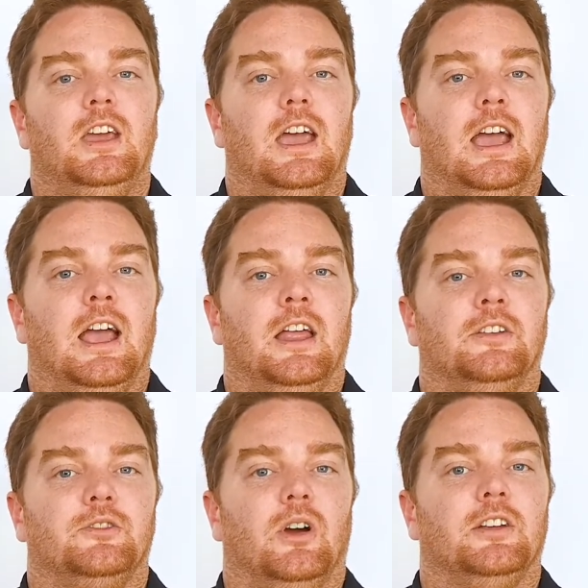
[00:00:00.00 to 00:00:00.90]
and
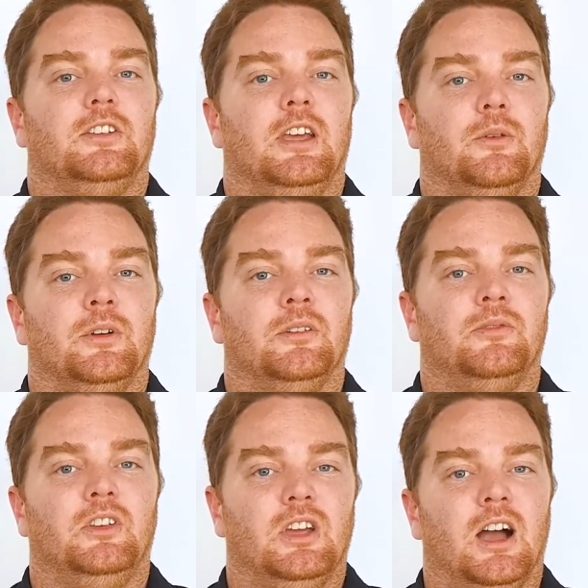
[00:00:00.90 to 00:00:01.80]
trying to get rid of
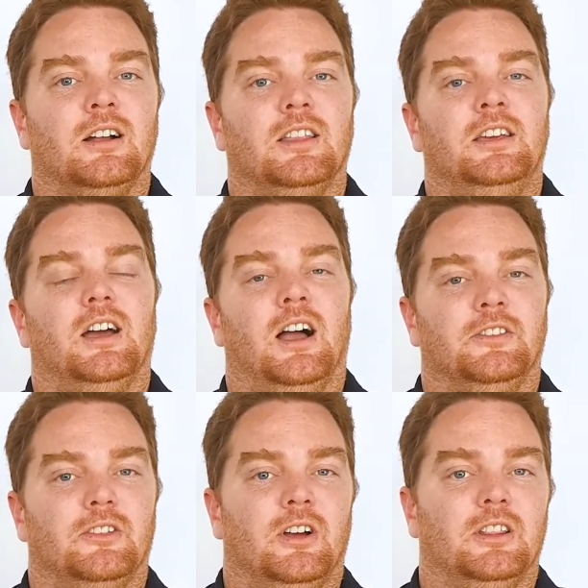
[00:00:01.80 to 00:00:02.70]
the ugly,
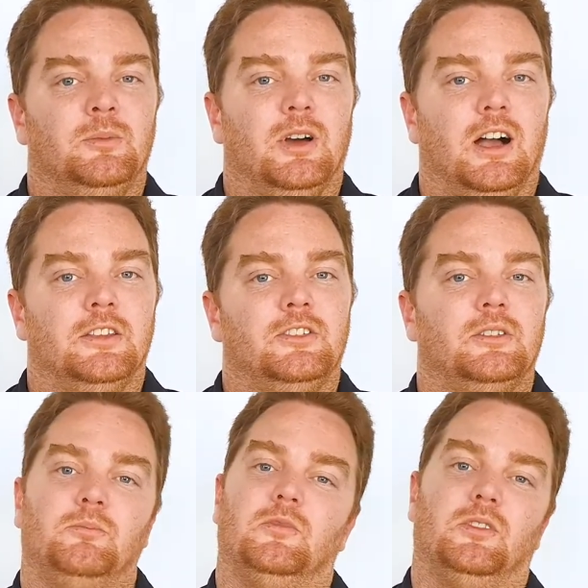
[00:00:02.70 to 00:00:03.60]
unsightly parts,
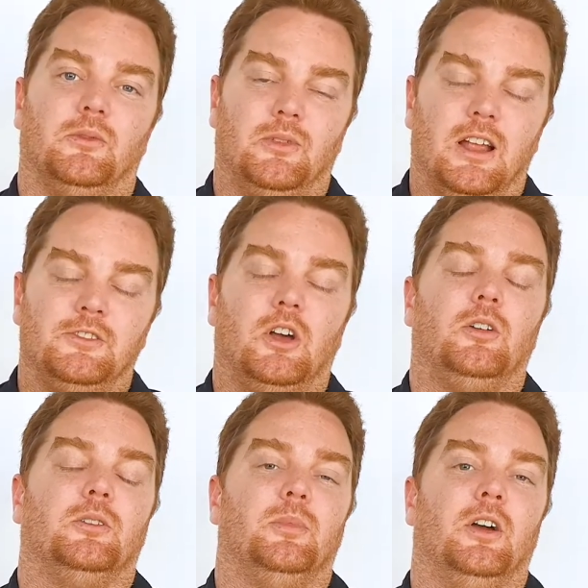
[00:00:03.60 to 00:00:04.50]
the fragile
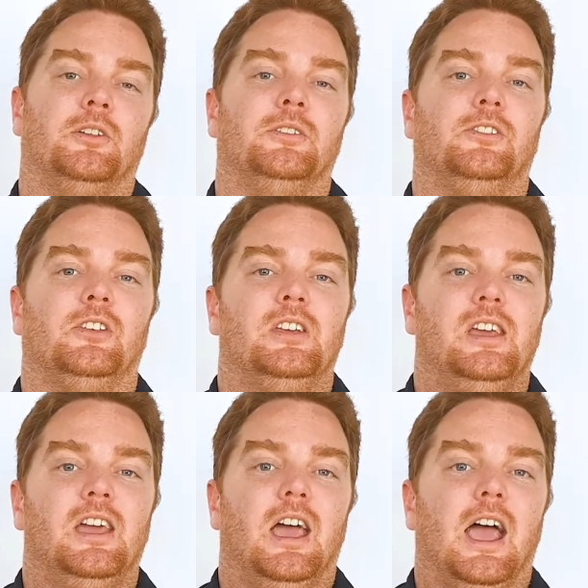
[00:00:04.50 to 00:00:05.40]
components,
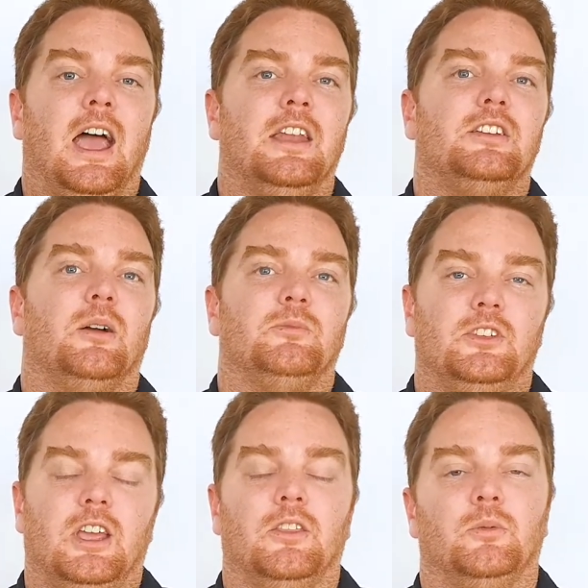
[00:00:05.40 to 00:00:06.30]
and come
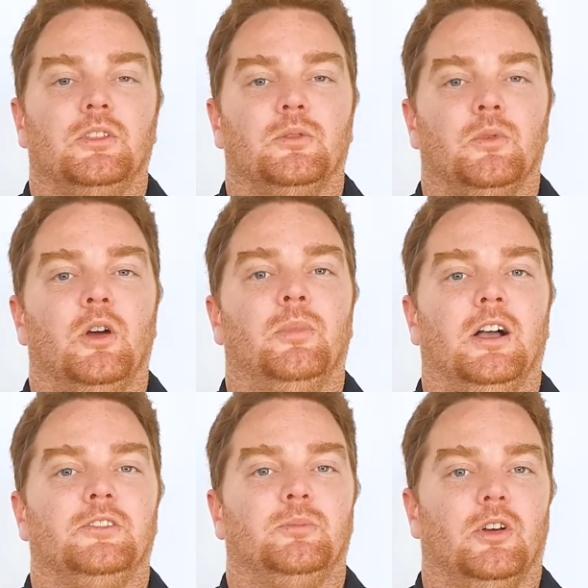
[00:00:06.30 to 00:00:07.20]
together with a
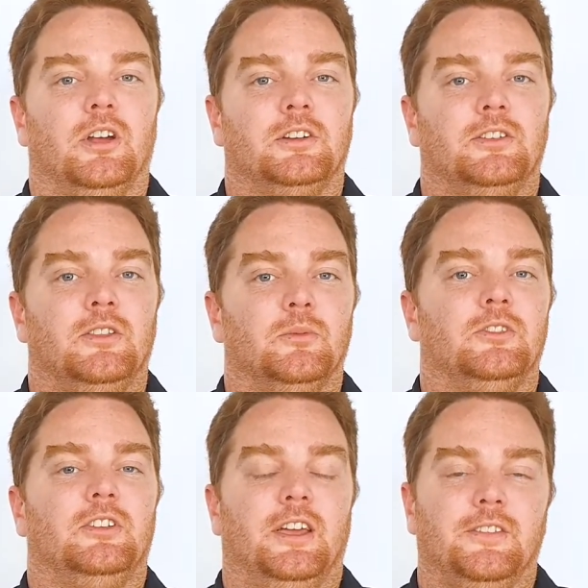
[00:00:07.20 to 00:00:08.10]
robust product that would
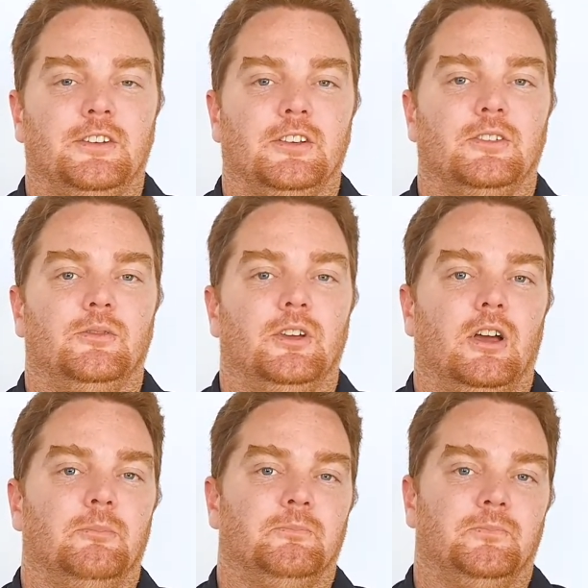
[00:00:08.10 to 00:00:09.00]
stand the test of time.